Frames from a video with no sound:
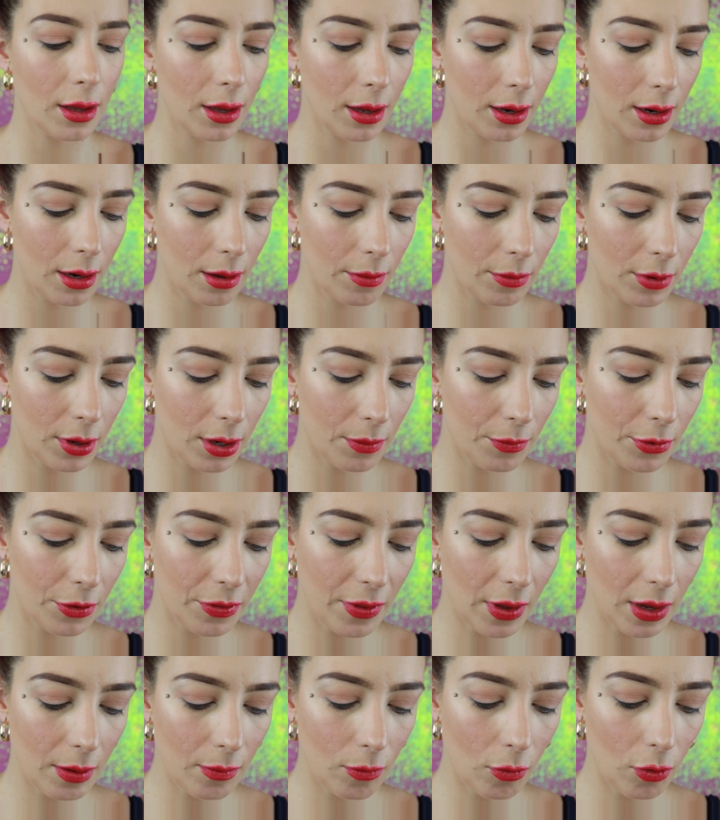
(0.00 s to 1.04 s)
and I'm gonna put
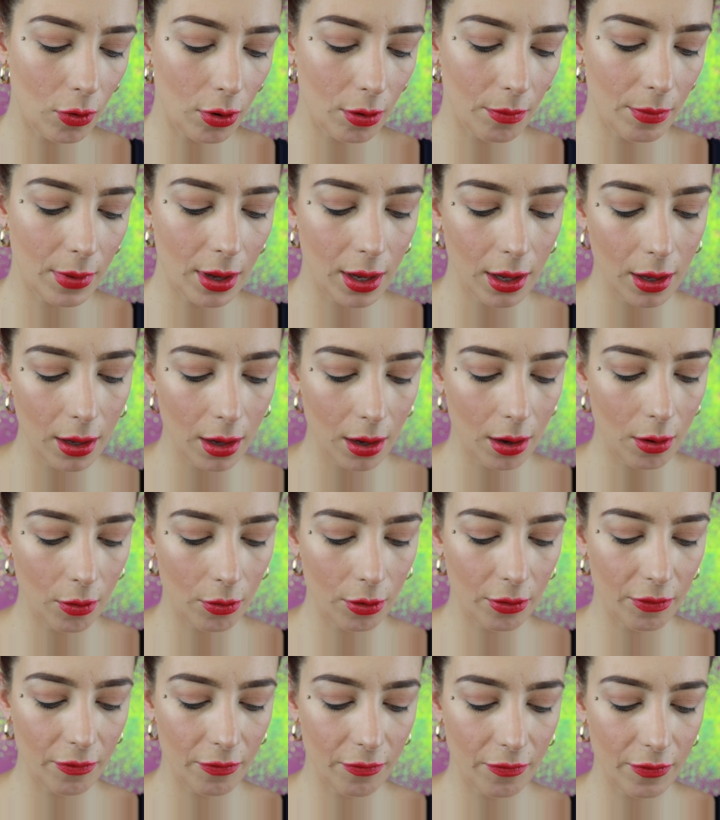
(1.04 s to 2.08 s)
that more on my
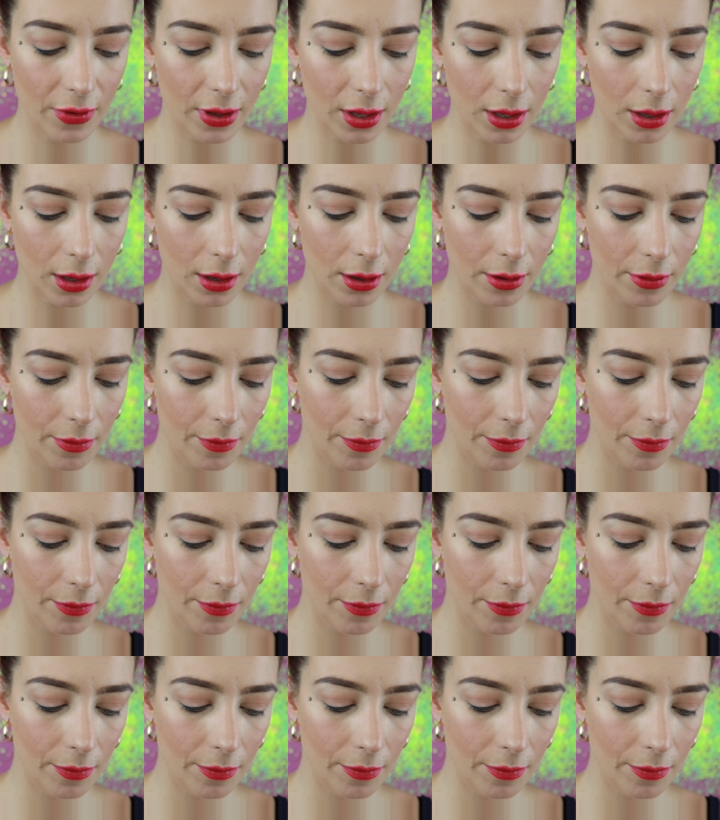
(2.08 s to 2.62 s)
outer V.